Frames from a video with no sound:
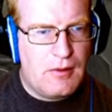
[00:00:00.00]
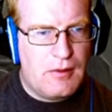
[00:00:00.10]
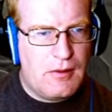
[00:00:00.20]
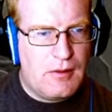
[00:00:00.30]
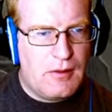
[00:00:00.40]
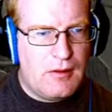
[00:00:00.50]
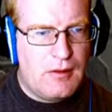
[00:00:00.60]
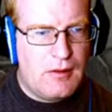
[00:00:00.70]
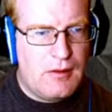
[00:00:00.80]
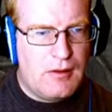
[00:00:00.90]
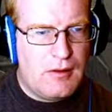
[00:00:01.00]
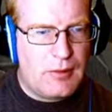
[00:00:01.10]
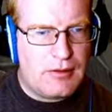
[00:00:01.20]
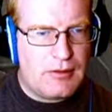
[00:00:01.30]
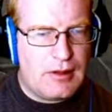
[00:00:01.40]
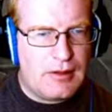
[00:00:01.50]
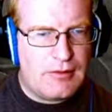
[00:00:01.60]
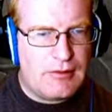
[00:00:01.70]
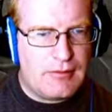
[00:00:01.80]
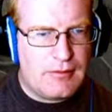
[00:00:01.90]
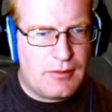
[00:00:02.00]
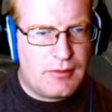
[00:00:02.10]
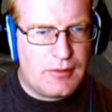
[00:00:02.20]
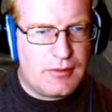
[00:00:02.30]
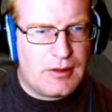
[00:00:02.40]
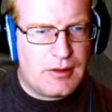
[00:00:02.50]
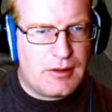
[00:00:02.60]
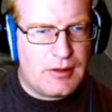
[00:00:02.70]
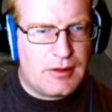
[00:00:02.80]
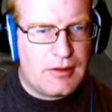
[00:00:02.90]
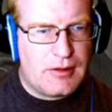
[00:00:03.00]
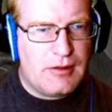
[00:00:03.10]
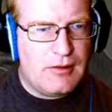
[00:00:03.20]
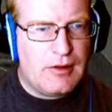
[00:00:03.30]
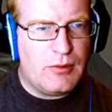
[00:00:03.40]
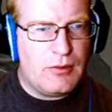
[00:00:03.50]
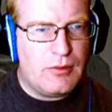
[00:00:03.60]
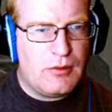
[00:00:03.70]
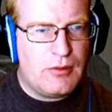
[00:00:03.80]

Is that where I want it, or is it? Yeah, that's it. Okay, and then this will go...